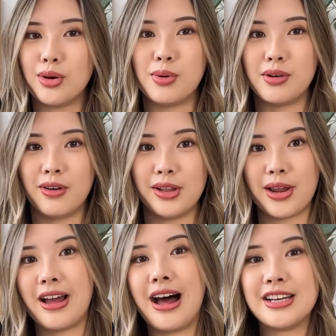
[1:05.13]
your
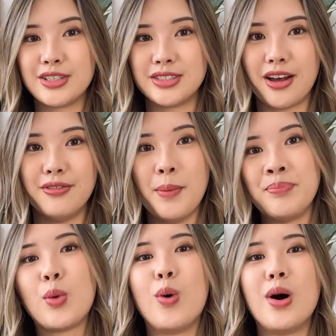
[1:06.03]
portfolio, ask yourself,
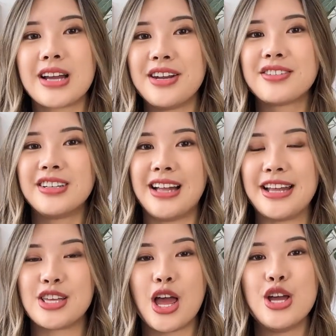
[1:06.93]
what kind of
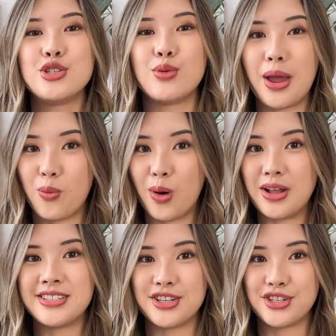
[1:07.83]
clients do I
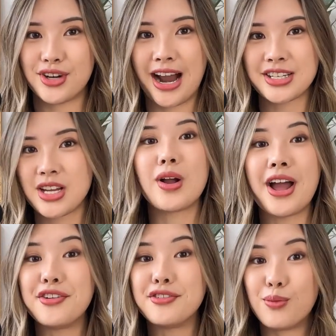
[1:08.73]
want to attract? What
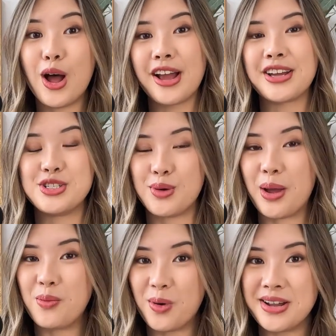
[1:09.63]
kind of work do
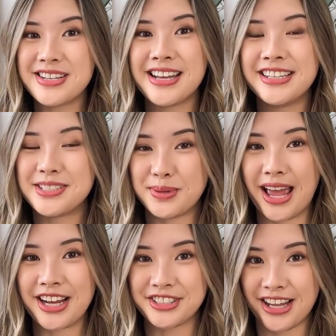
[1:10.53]
I want to be
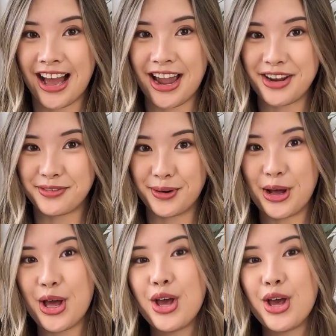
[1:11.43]
actually hired for?